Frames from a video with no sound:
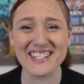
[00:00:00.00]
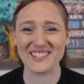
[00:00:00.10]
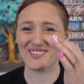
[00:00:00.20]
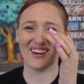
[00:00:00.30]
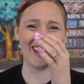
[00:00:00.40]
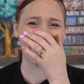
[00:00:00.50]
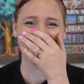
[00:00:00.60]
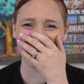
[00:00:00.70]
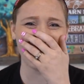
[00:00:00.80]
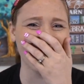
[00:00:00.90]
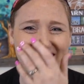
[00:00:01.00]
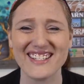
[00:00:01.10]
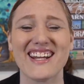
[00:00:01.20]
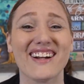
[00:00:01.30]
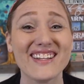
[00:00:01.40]
is the one I don't want to
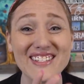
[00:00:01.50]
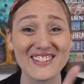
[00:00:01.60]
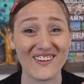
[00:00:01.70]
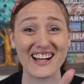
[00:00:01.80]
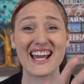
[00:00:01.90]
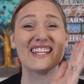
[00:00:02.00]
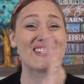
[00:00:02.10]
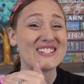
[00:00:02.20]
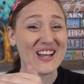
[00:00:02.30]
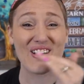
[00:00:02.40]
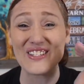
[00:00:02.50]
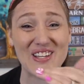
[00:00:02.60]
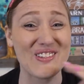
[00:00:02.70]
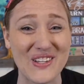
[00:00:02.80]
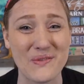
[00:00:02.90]
share. It's so it's so so so